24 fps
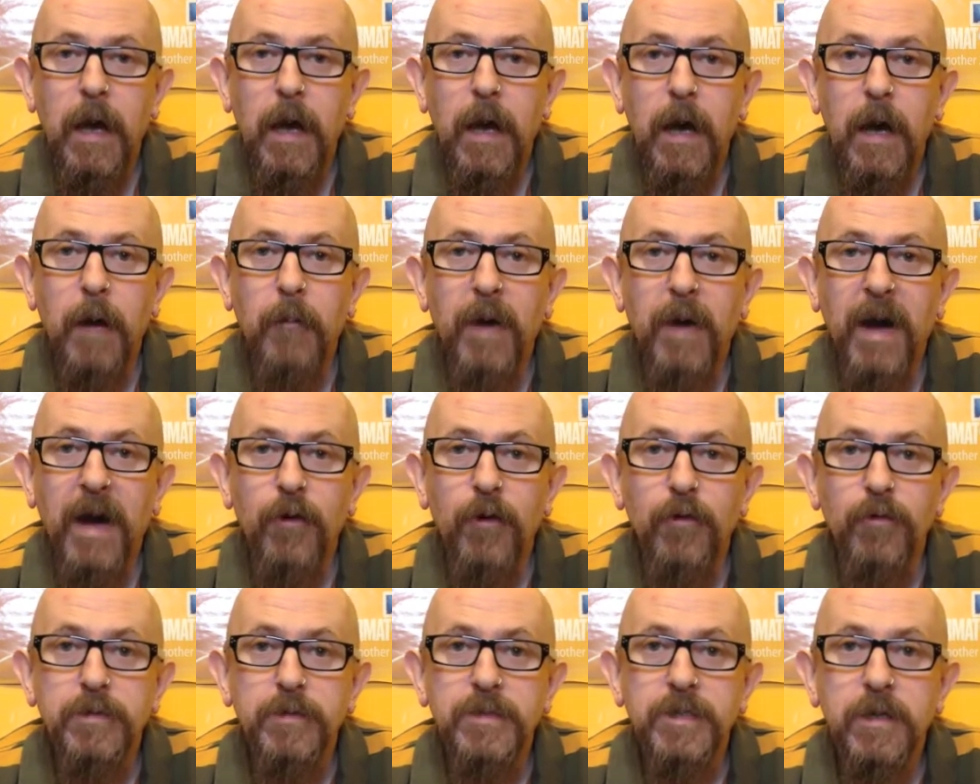
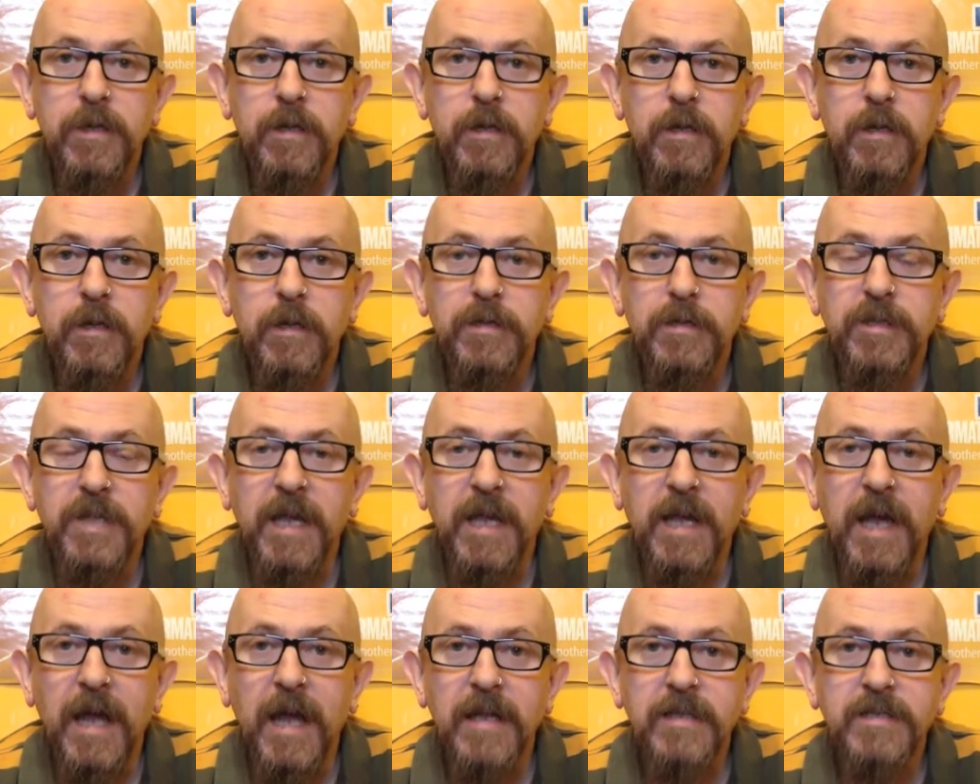about
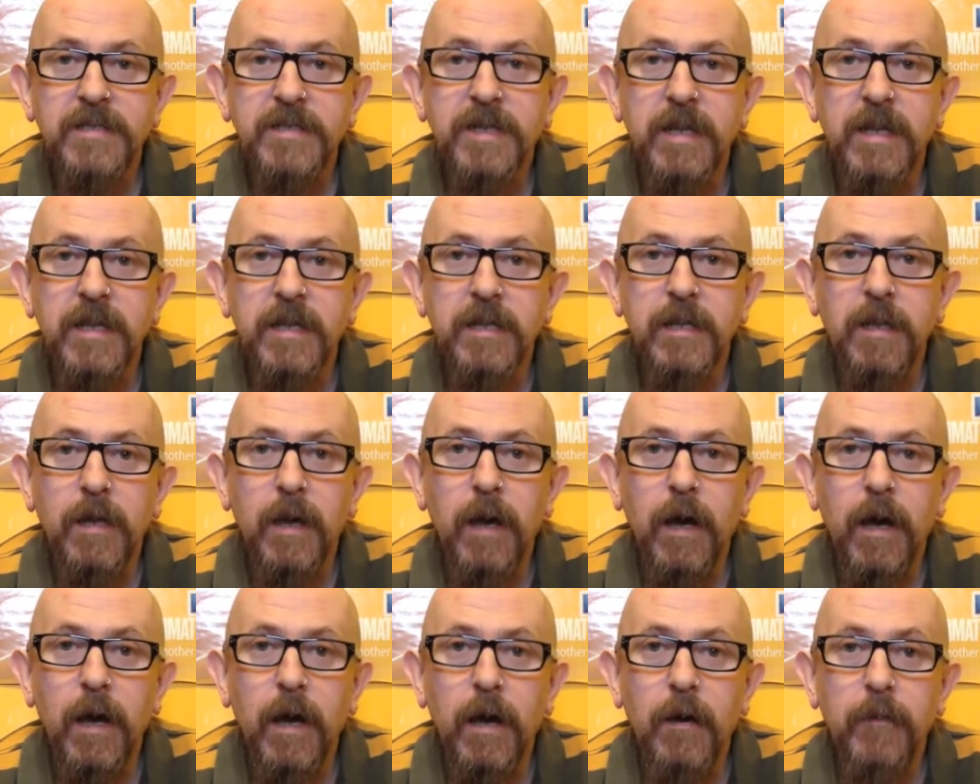decanting
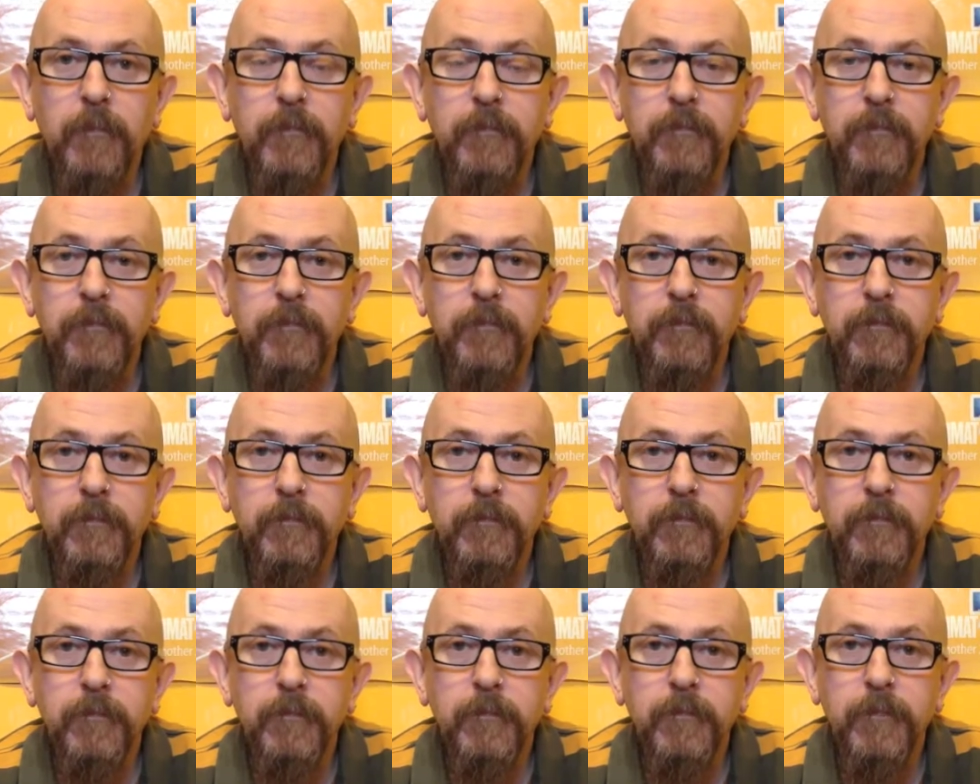
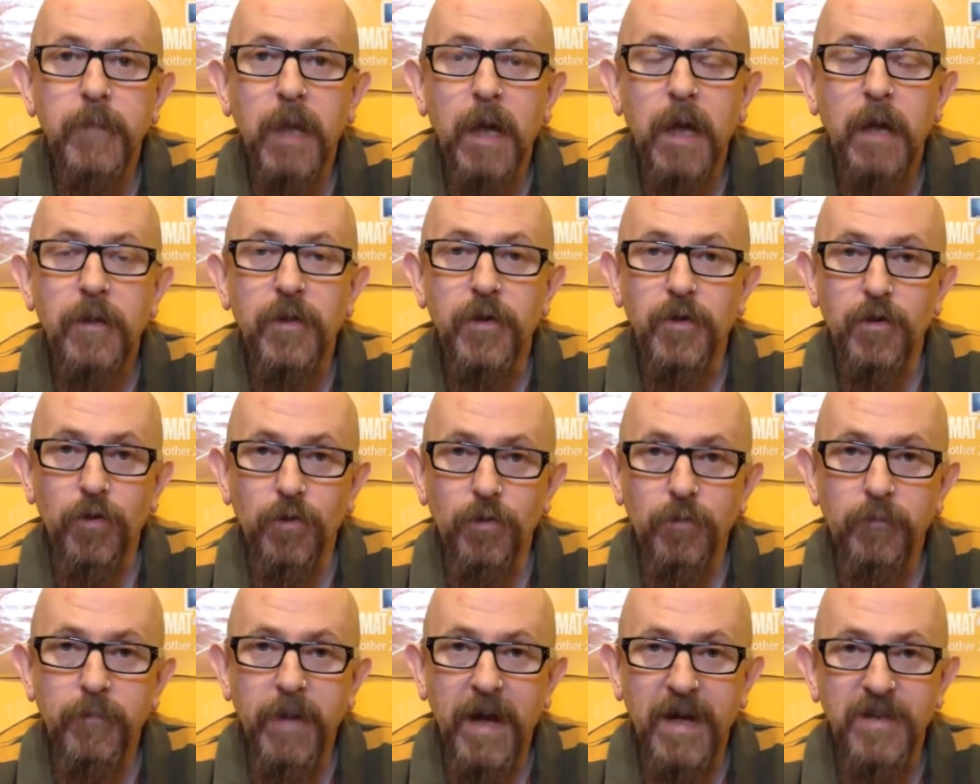the
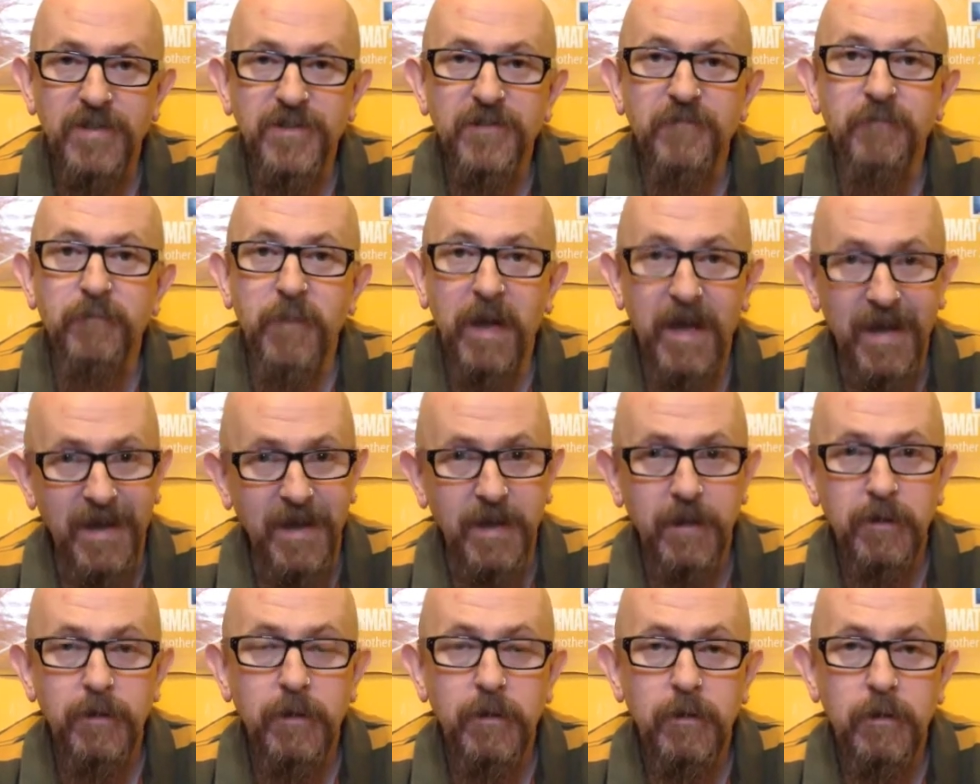current batch of
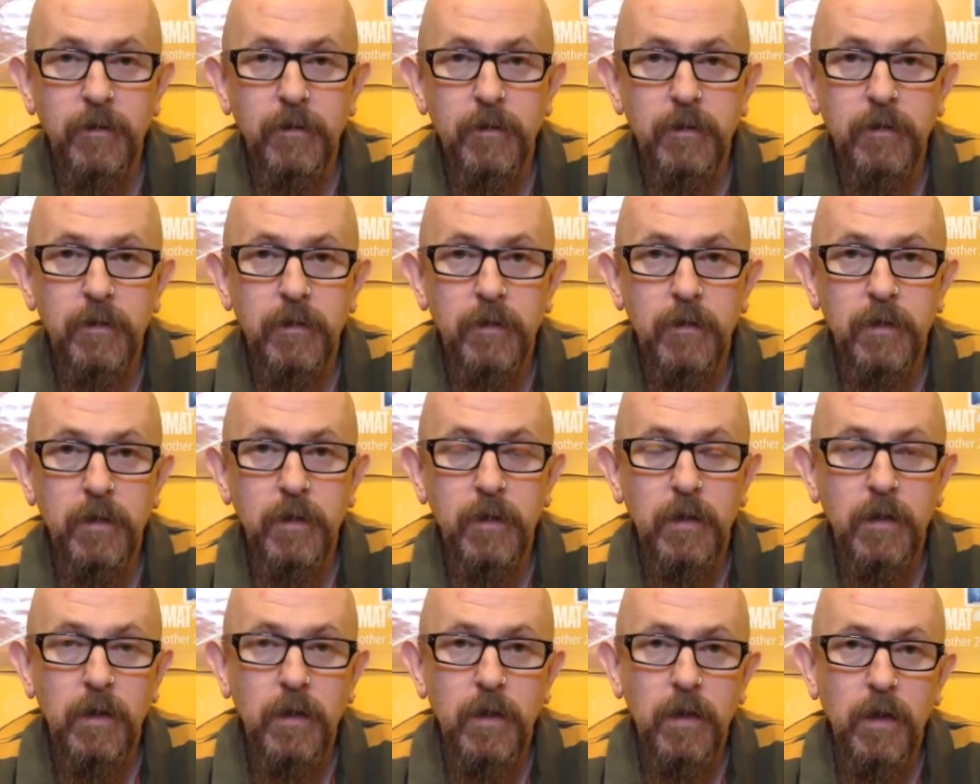mead,
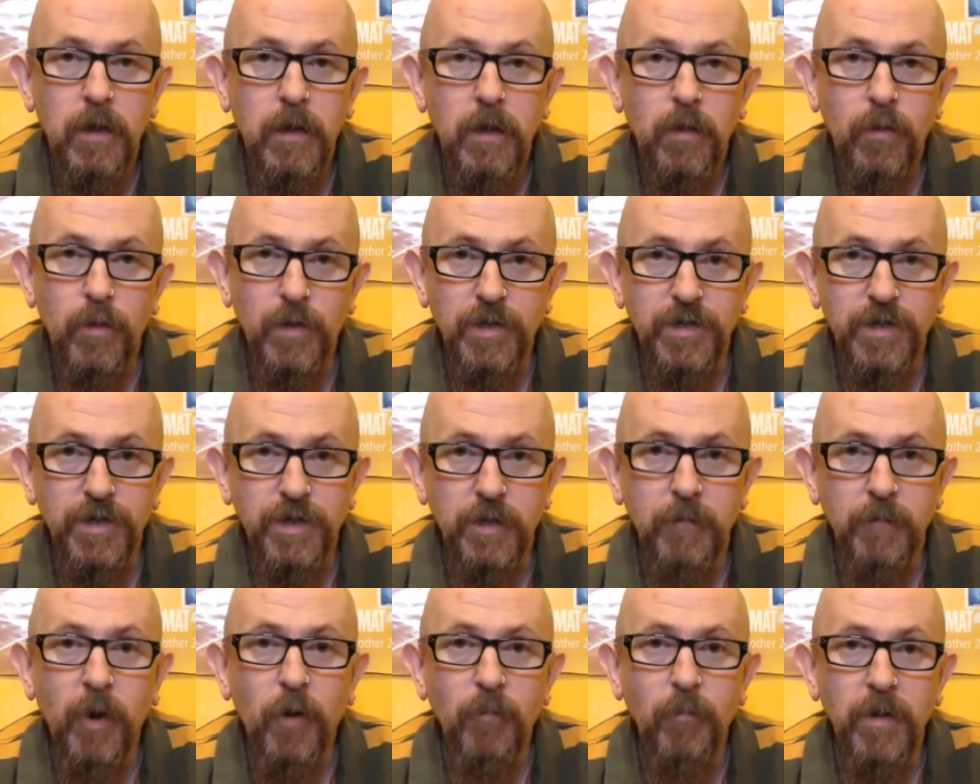which at the
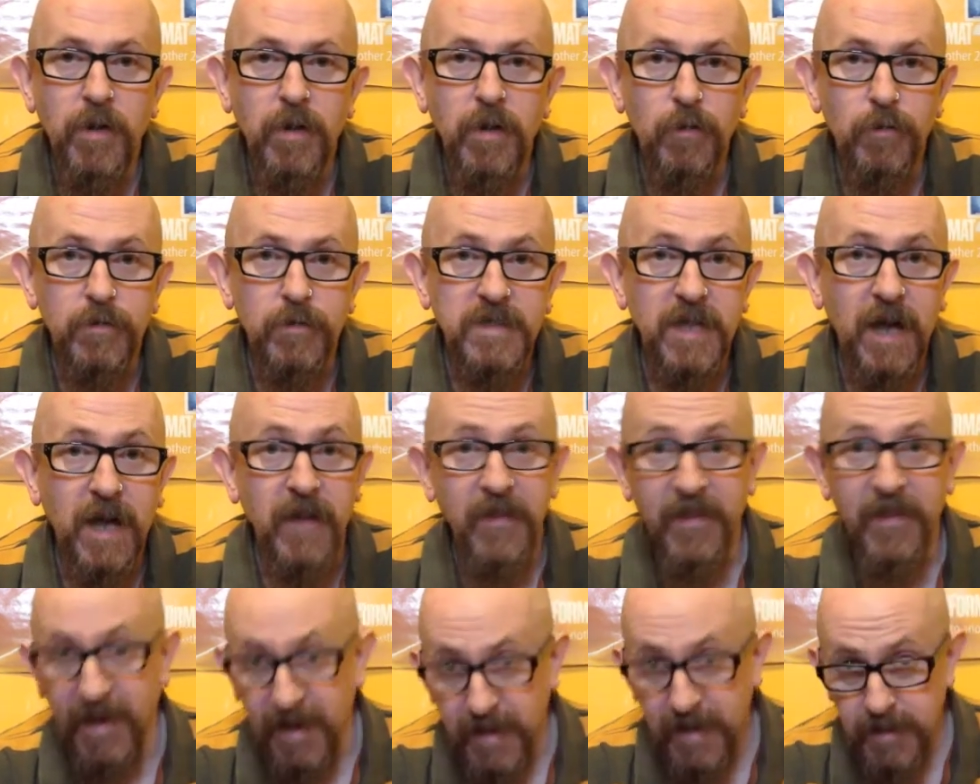moment looks like
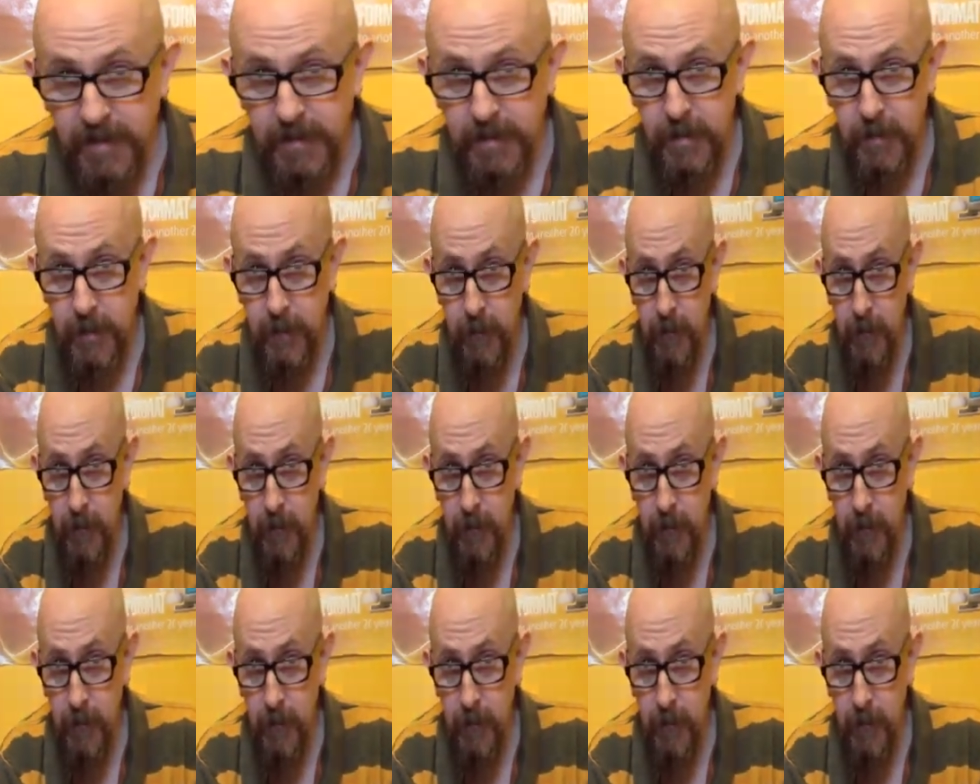this,